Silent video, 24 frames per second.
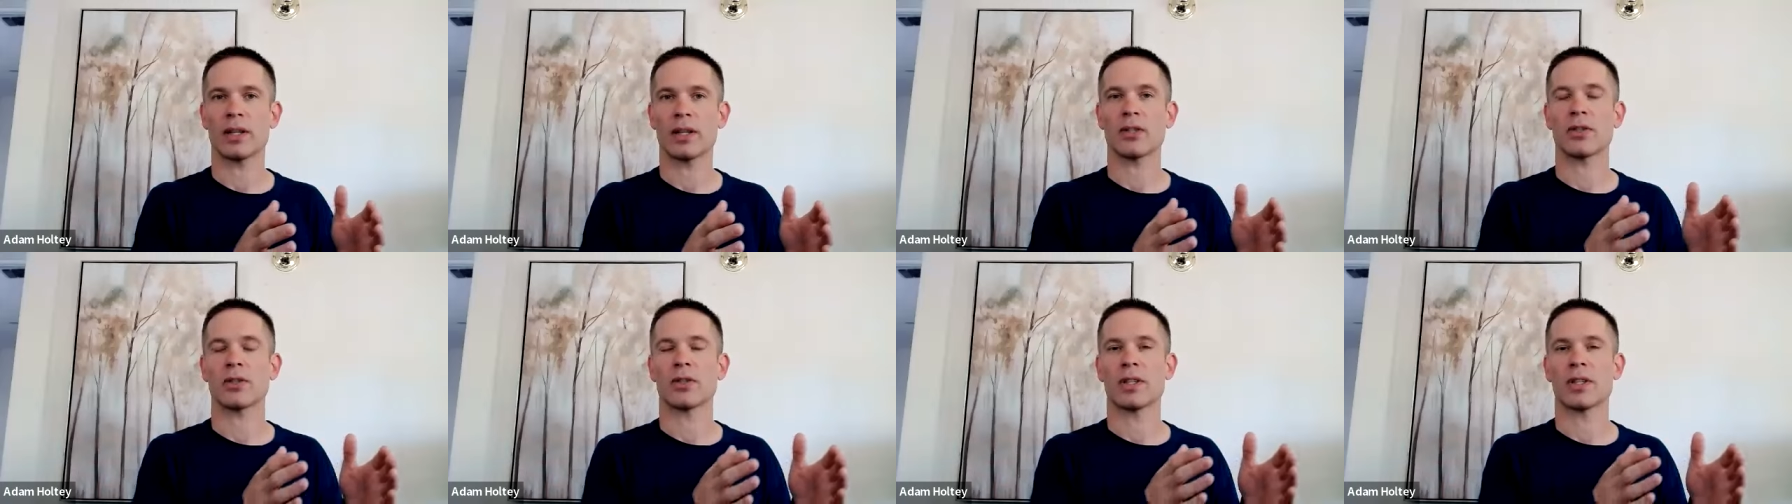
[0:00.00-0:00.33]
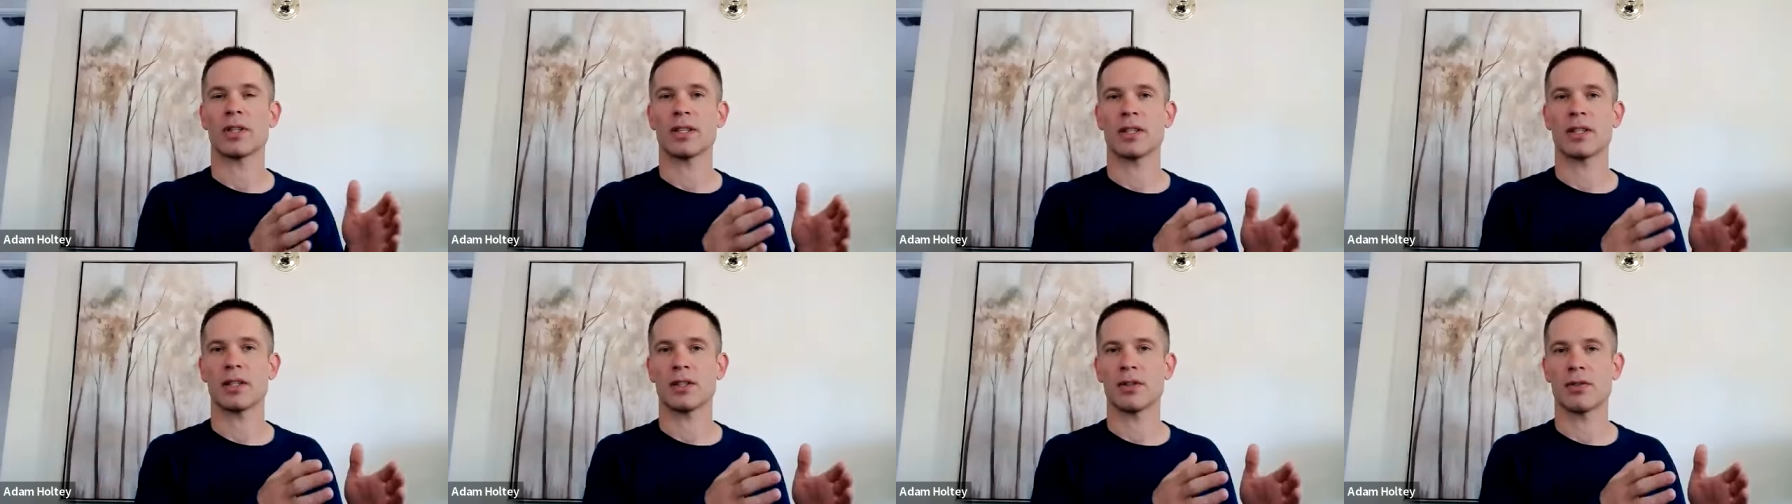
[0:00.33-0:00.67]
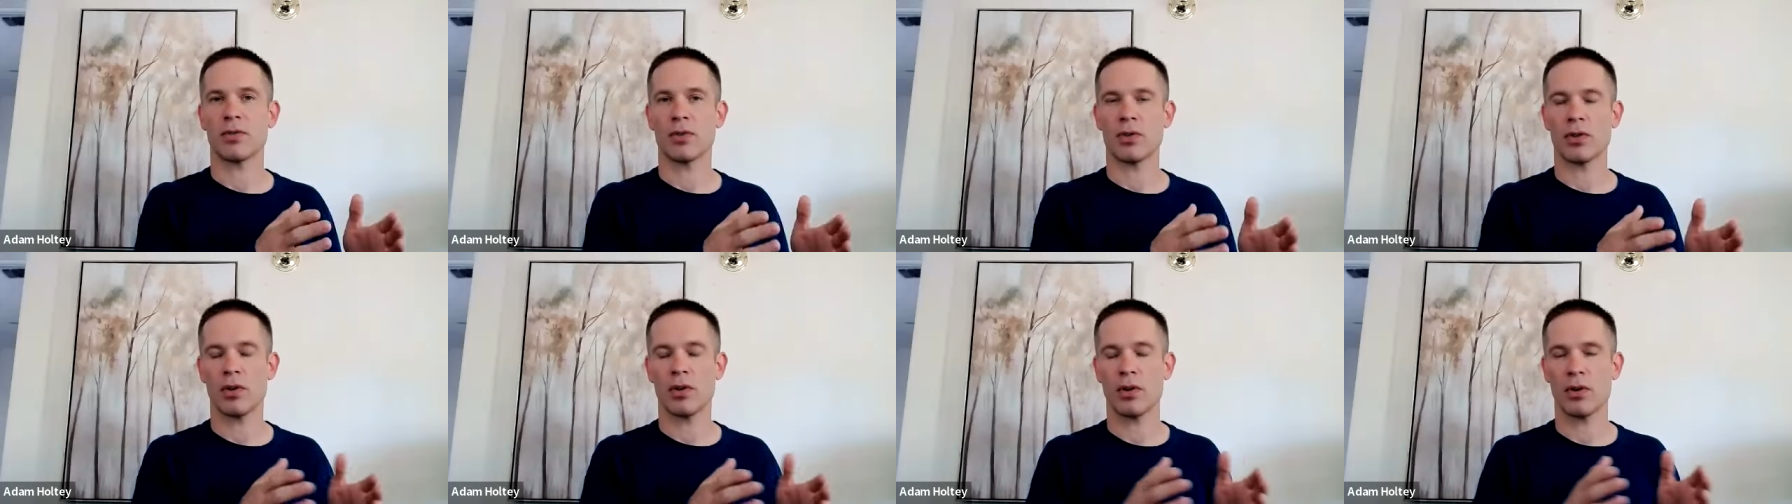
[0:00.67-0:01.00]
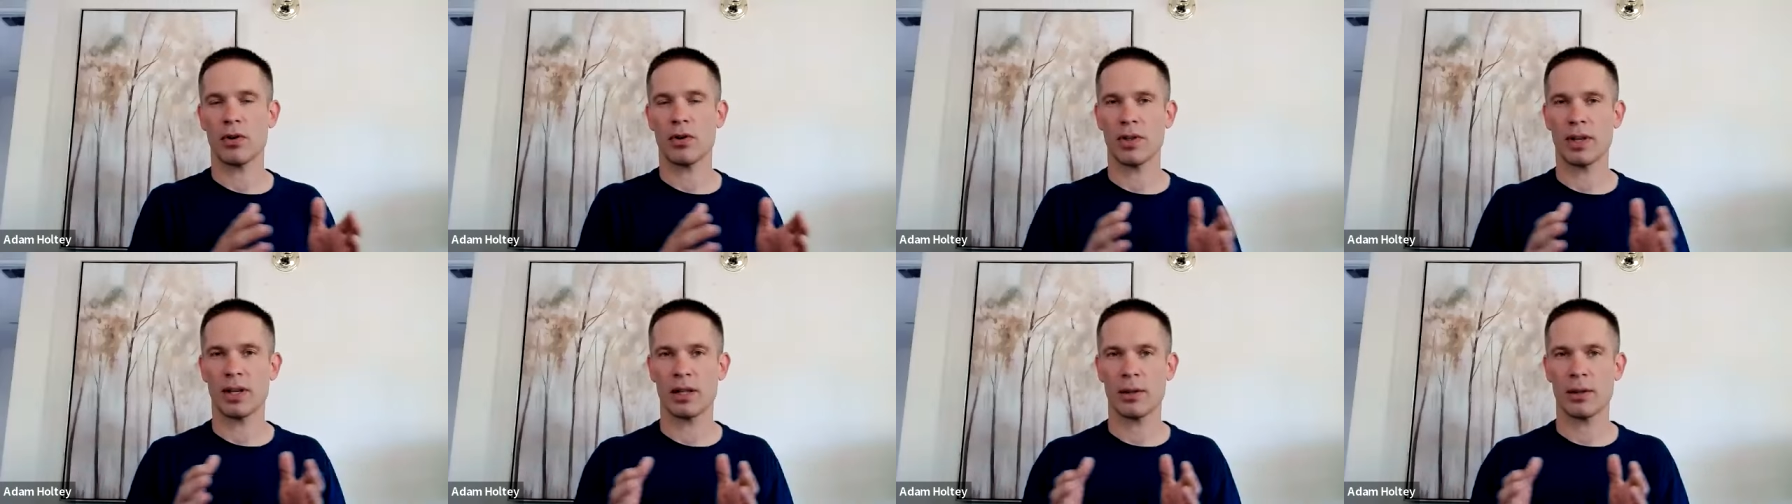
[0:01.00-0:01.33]
exercises for the
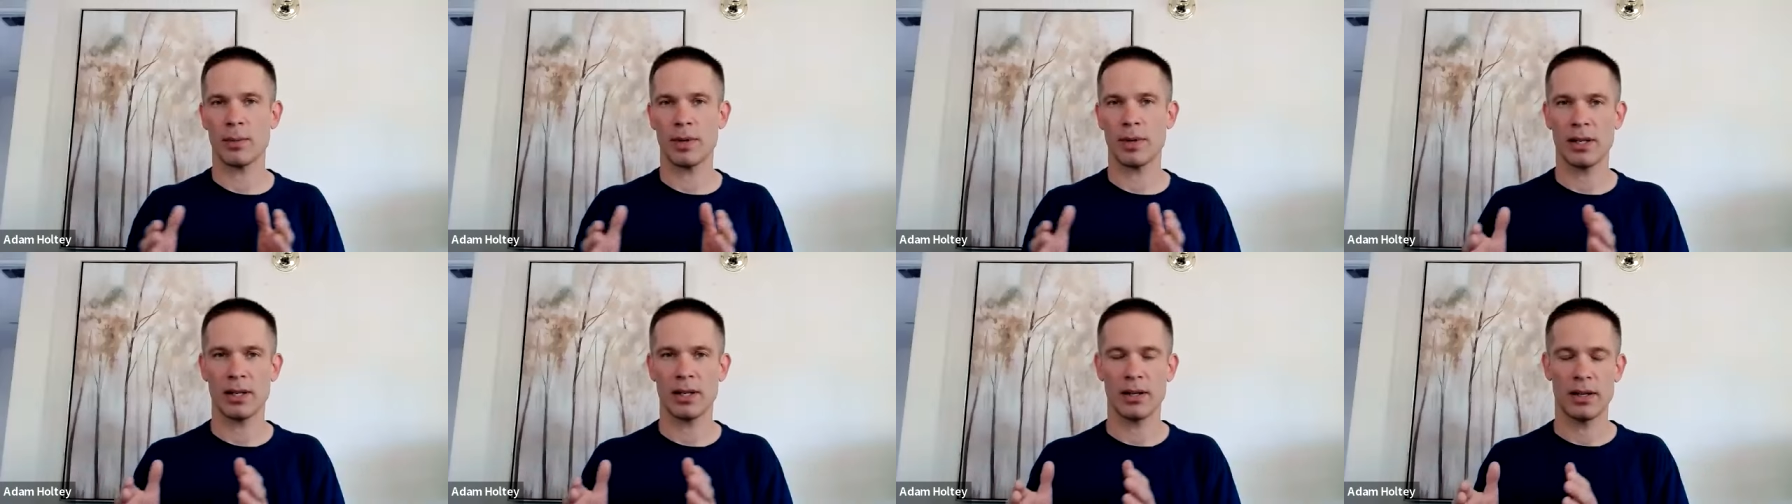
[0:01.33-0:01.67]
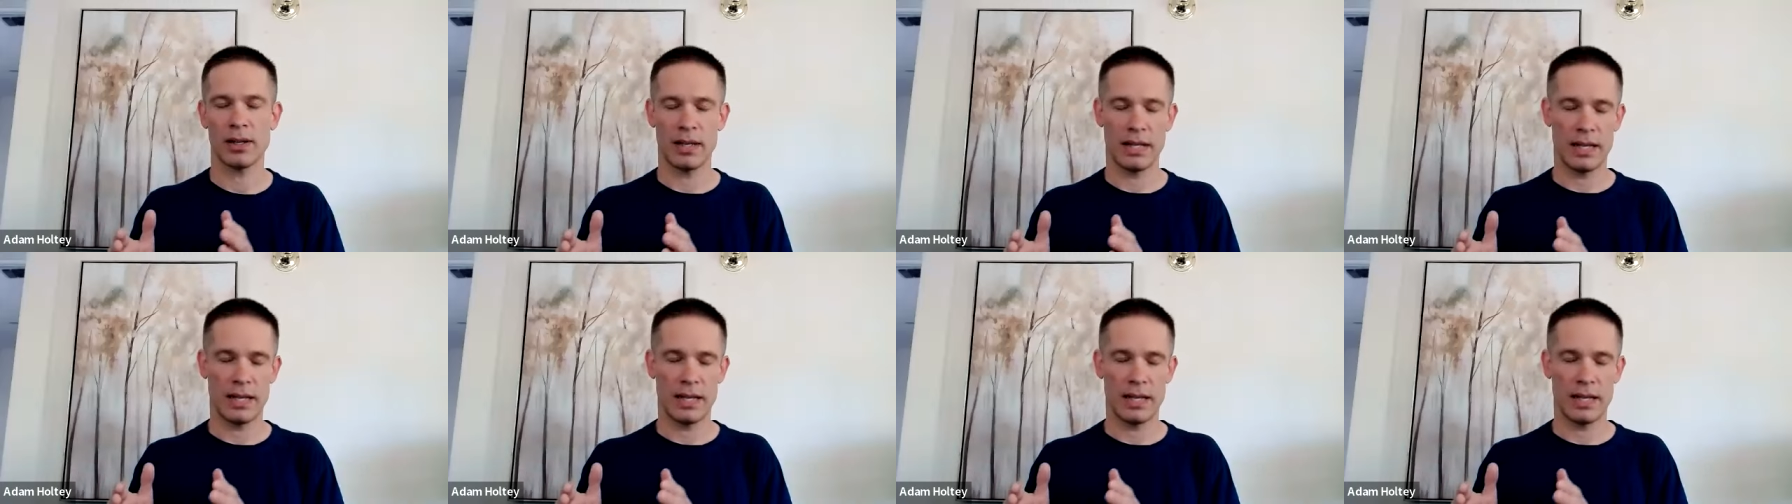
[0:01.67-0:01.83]
earth element